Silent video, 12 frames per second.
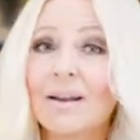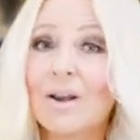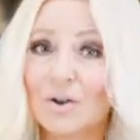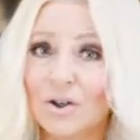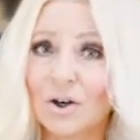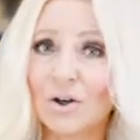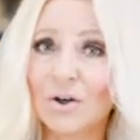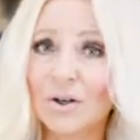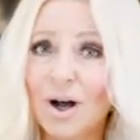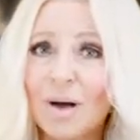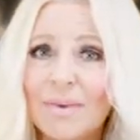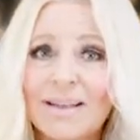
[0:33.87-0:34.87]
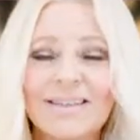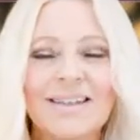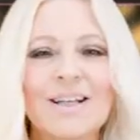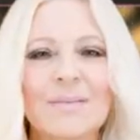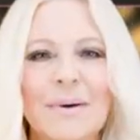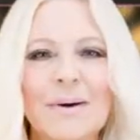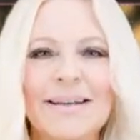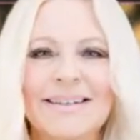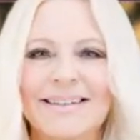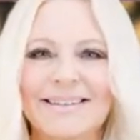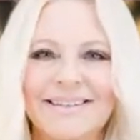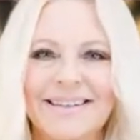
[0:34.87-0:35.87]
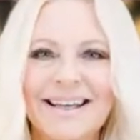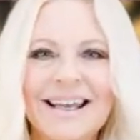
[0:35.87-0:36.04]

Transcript: share your comments and experiences.